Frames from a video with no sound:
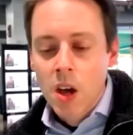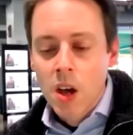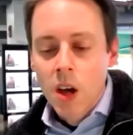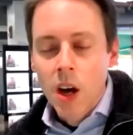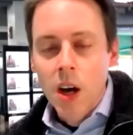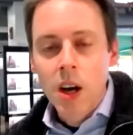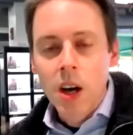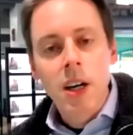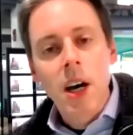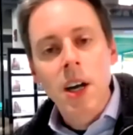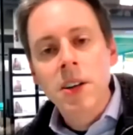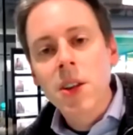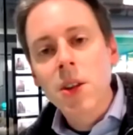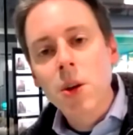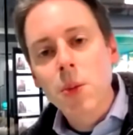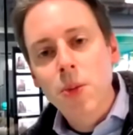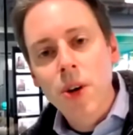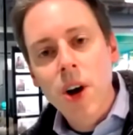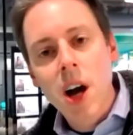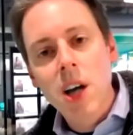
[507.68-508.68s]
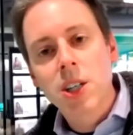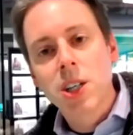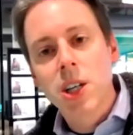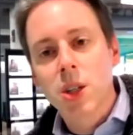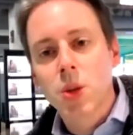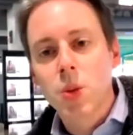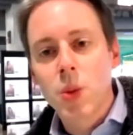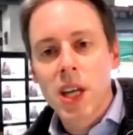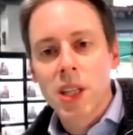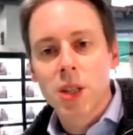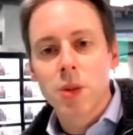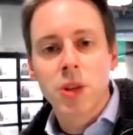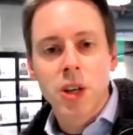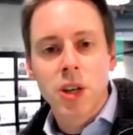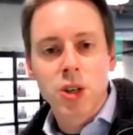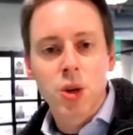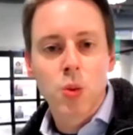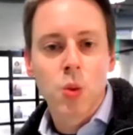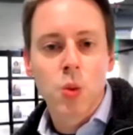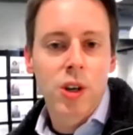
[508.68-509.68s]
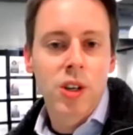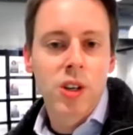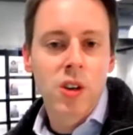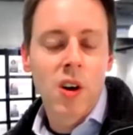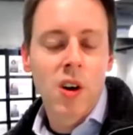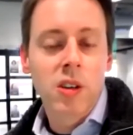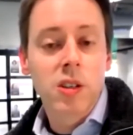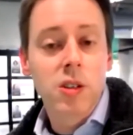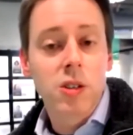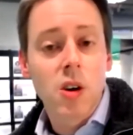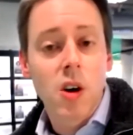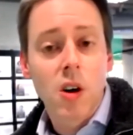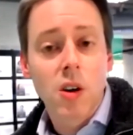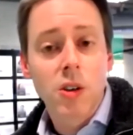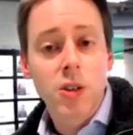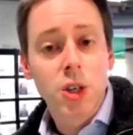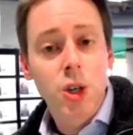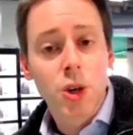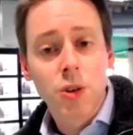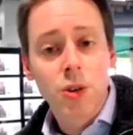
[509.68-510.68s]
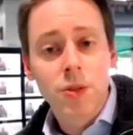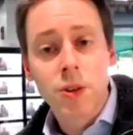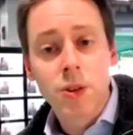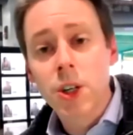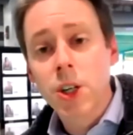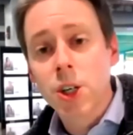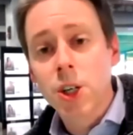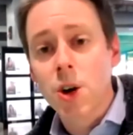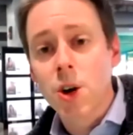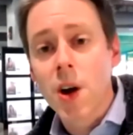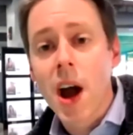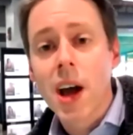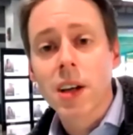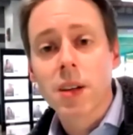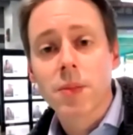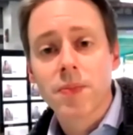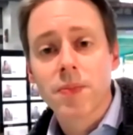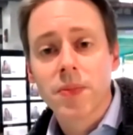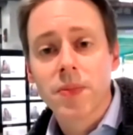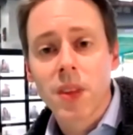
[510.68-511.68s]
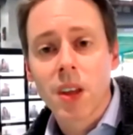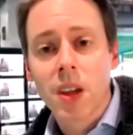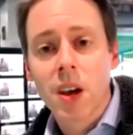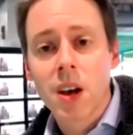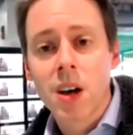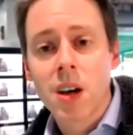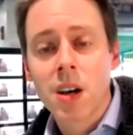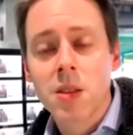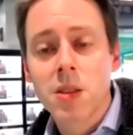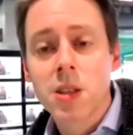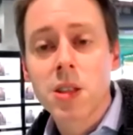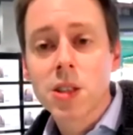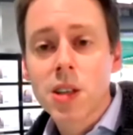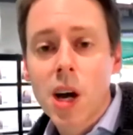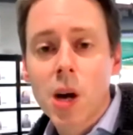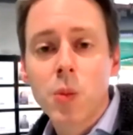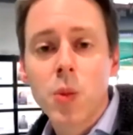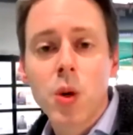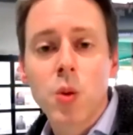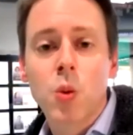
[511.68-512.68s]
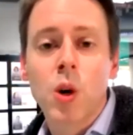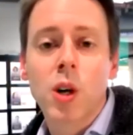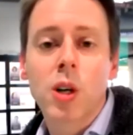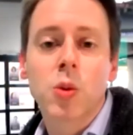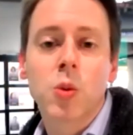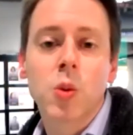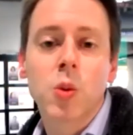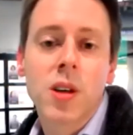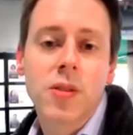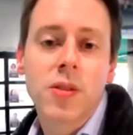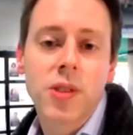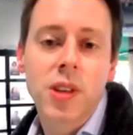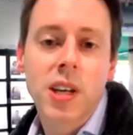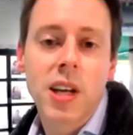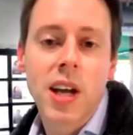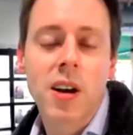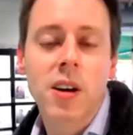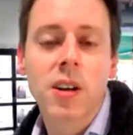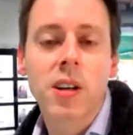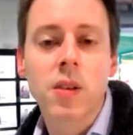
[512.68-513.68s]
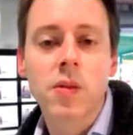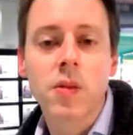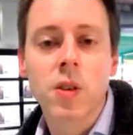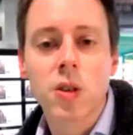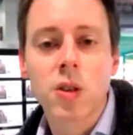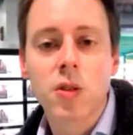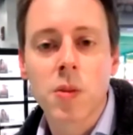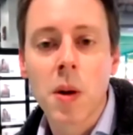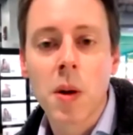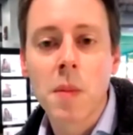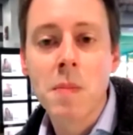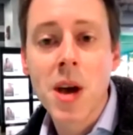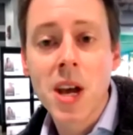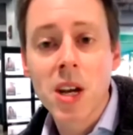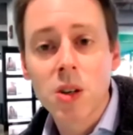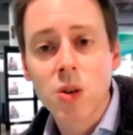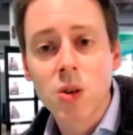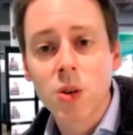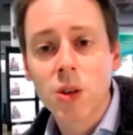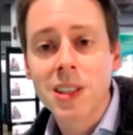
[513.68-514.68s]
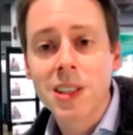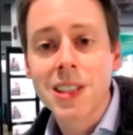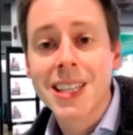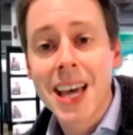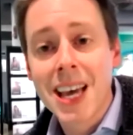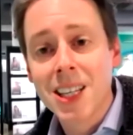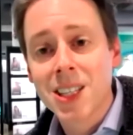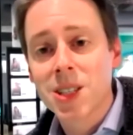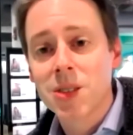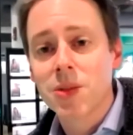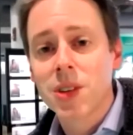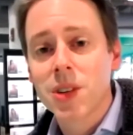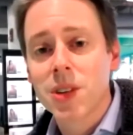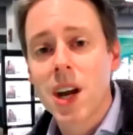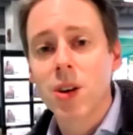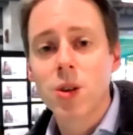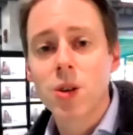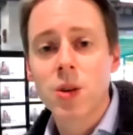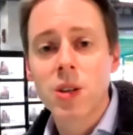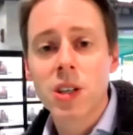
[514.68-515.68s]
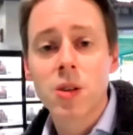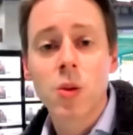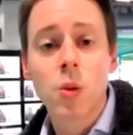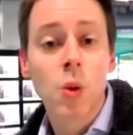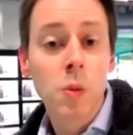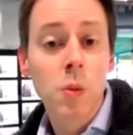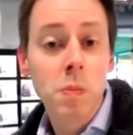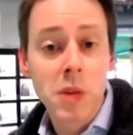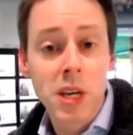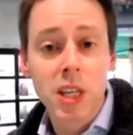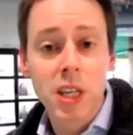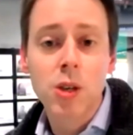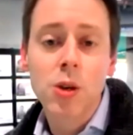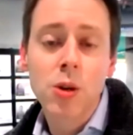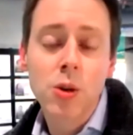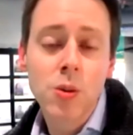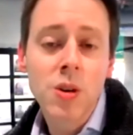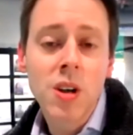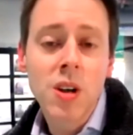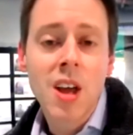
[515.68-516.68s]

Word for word: Uh, another project we had the pleasure of working on is called Crititrack. Uh, this time we worked with the caregivers from our medical intensive care unit, or MICU,